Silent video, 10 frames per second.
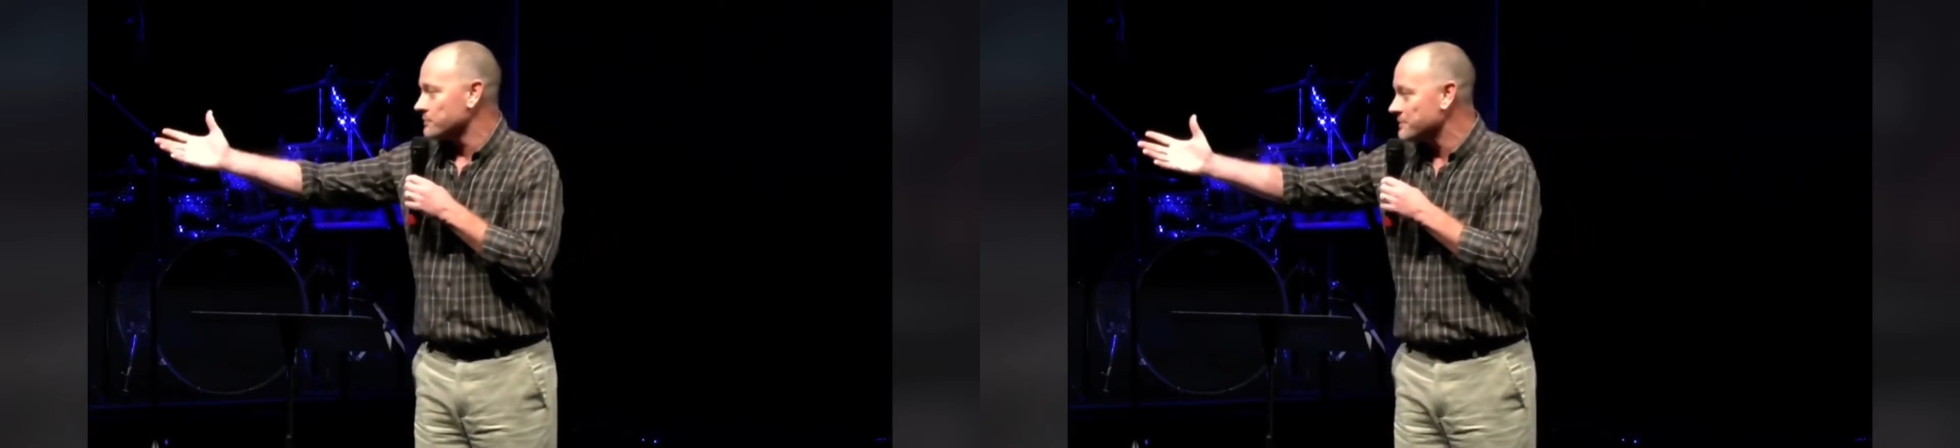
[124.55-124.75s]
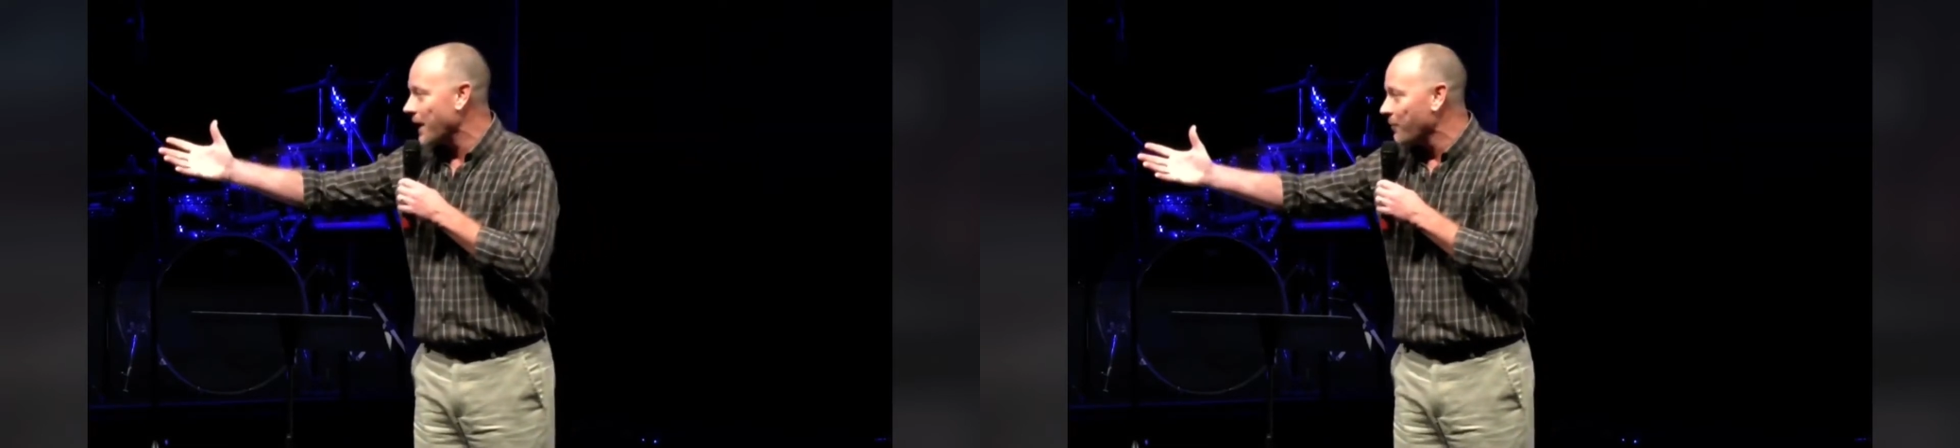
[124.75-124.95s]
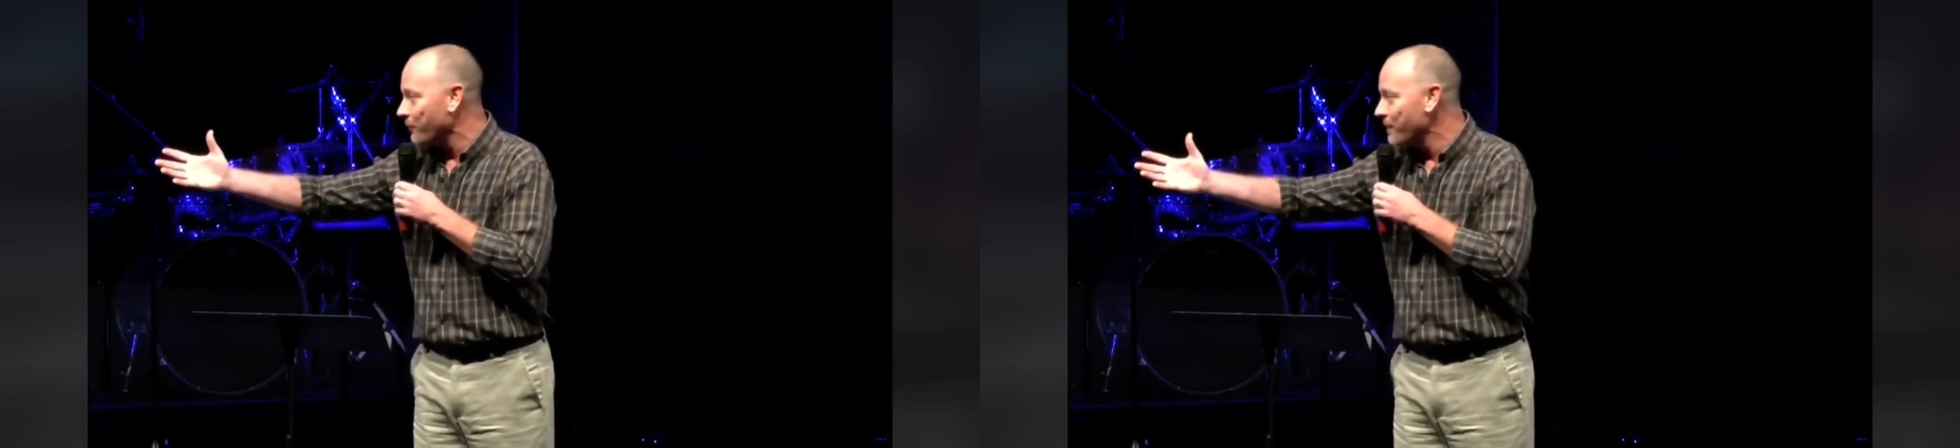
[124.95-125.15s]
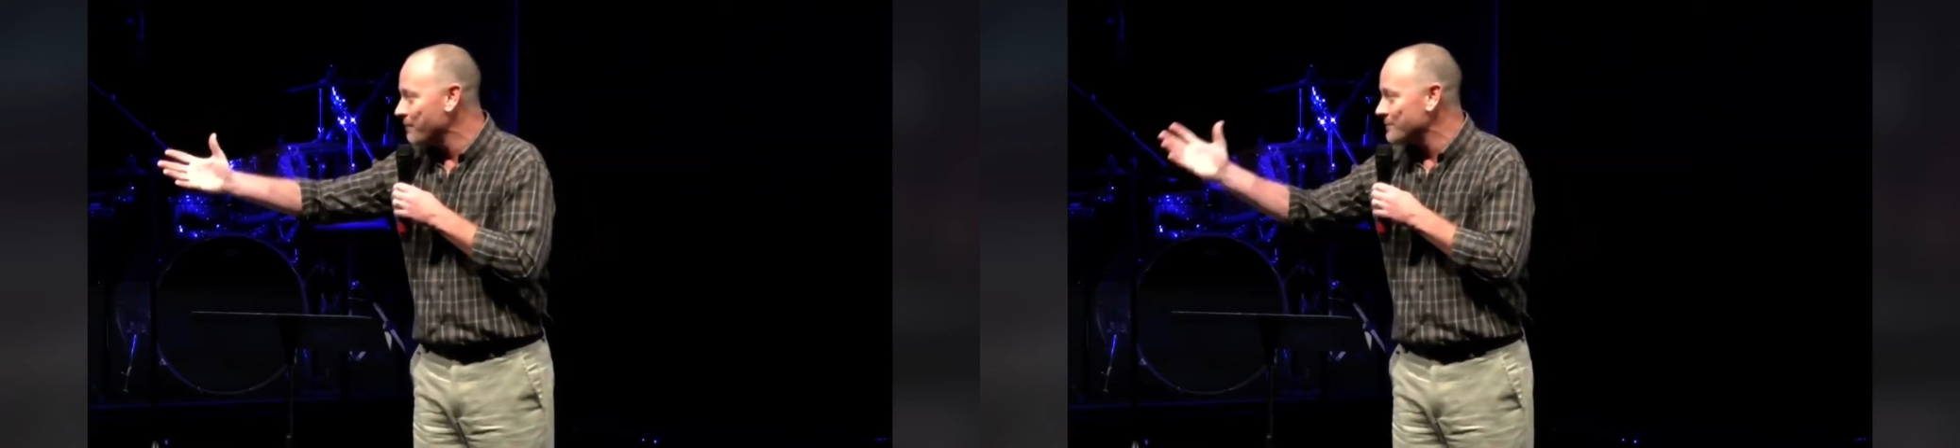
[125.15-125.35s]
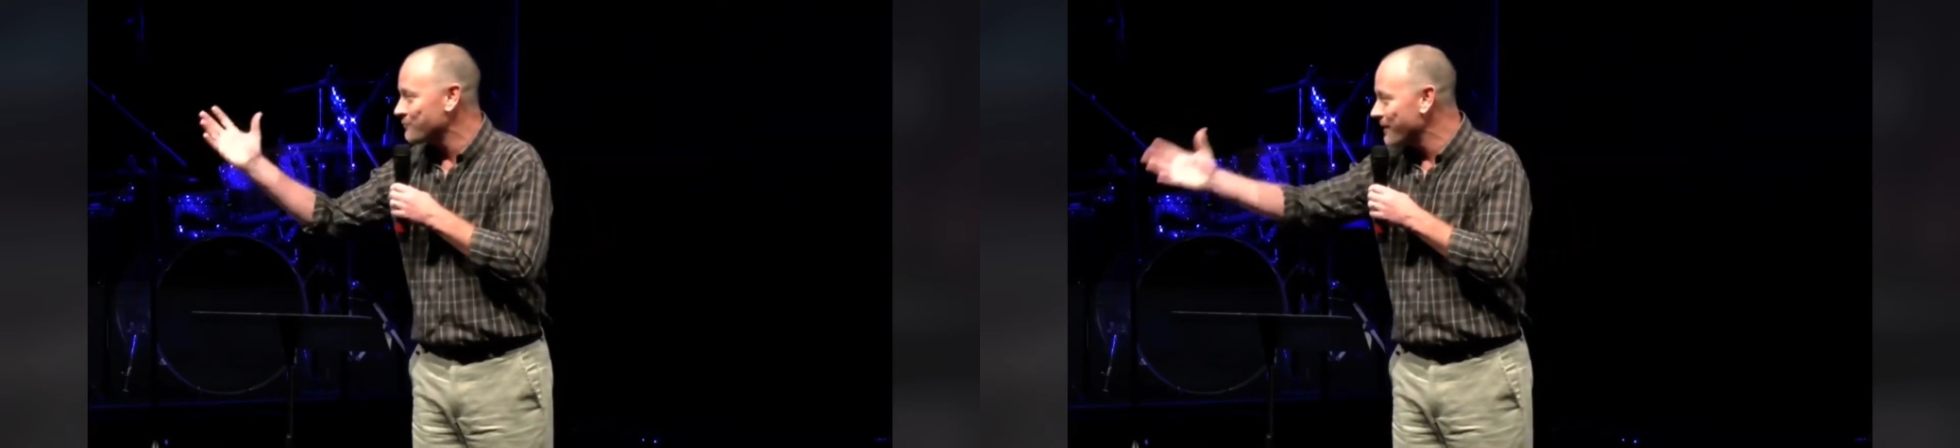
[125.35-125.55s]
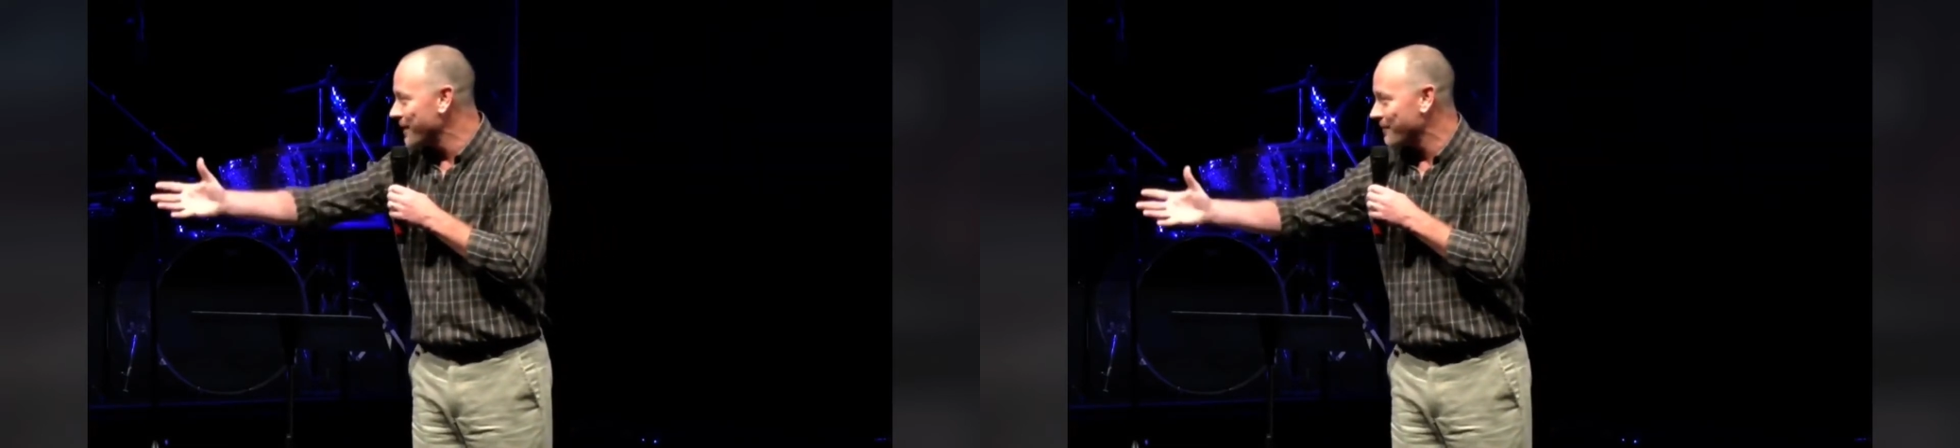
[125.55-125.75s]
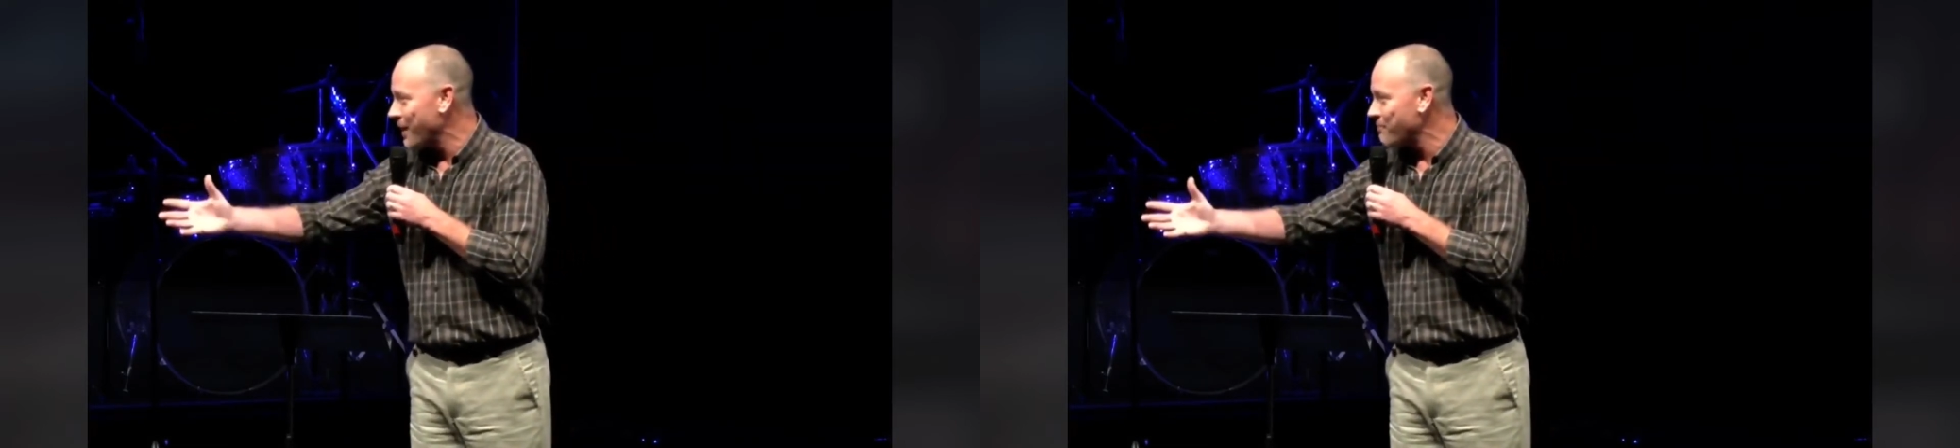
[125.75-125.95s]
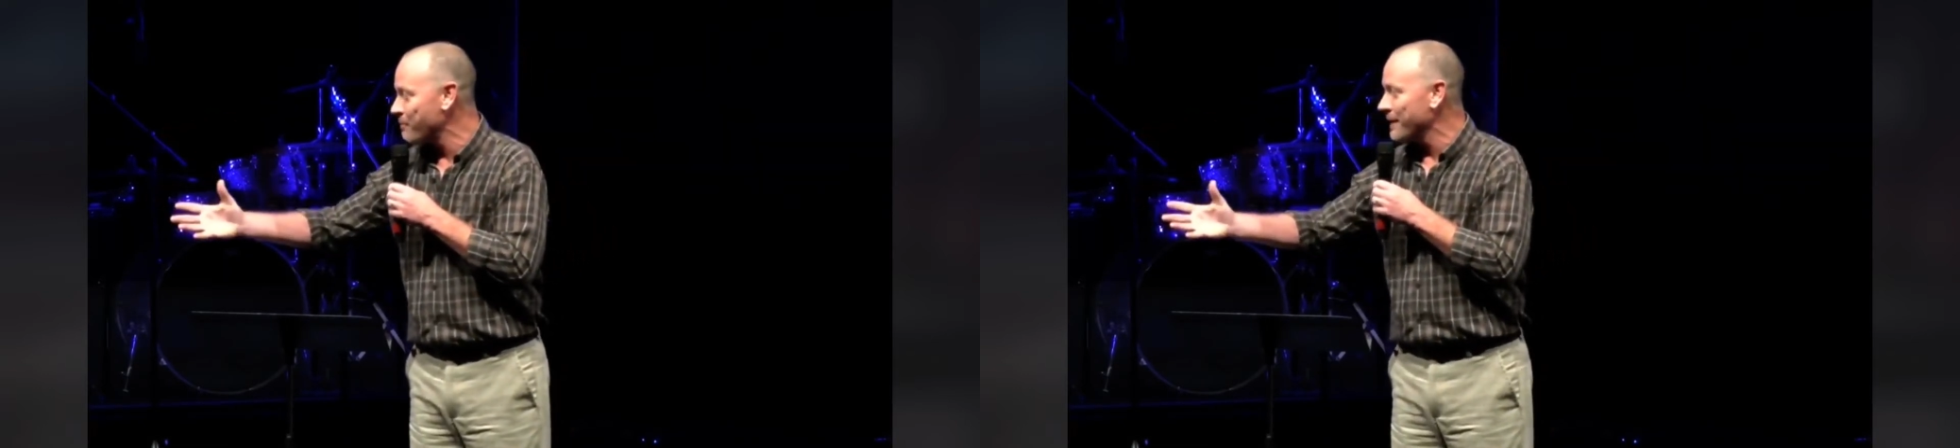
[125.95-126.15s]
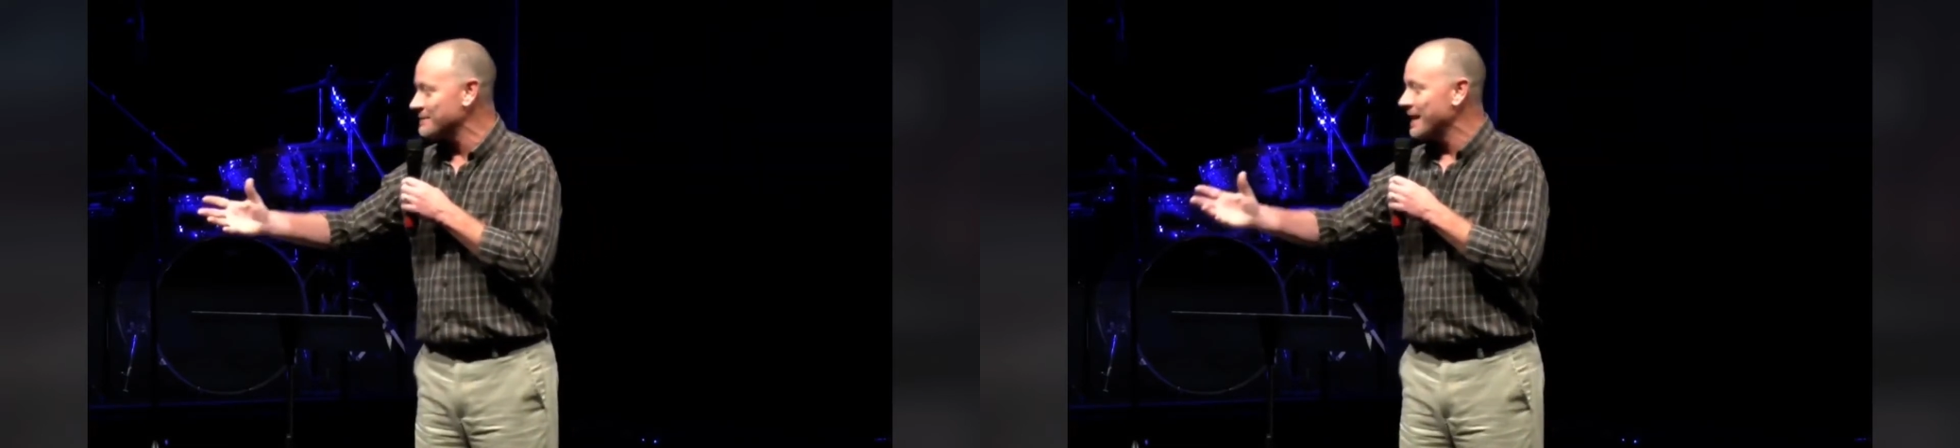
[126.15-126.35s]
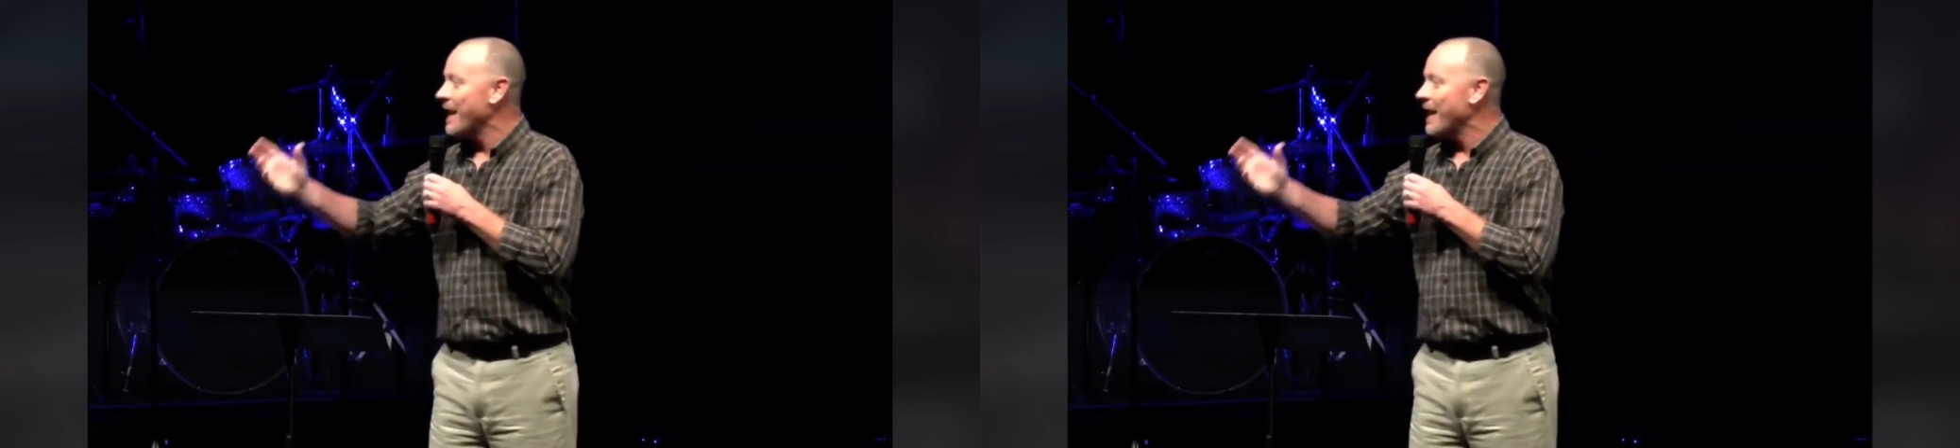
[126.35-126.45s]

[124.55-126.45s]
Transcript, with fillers: he's got a whip and he's running out compromise